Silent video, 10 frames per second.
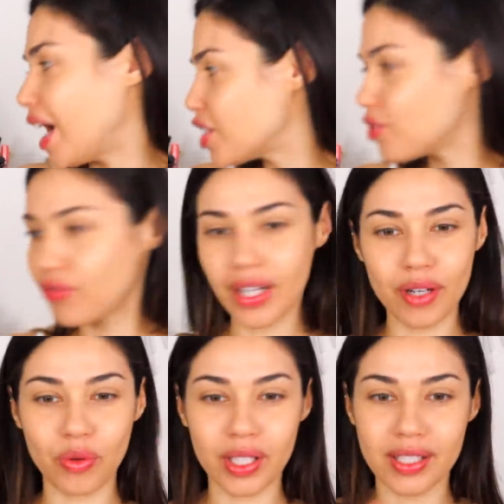I should find
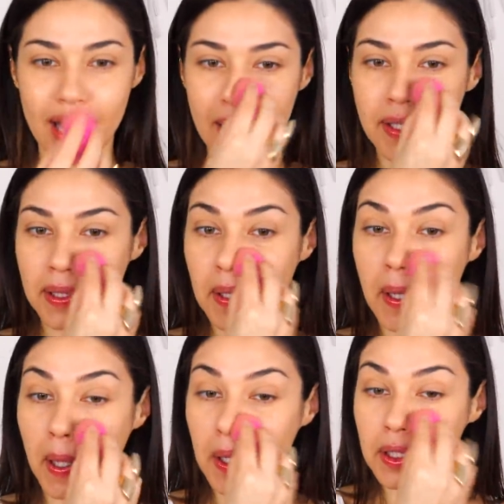out what it's actually
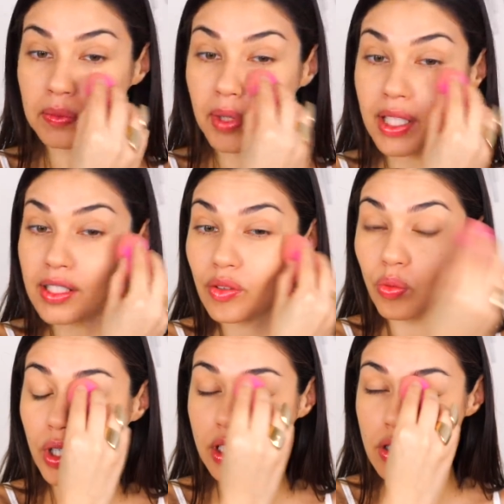called because it
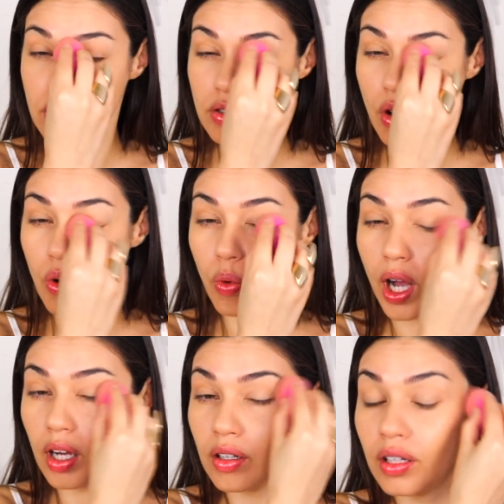works so
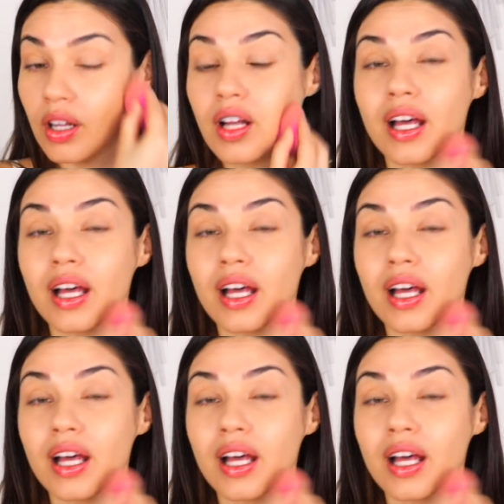well.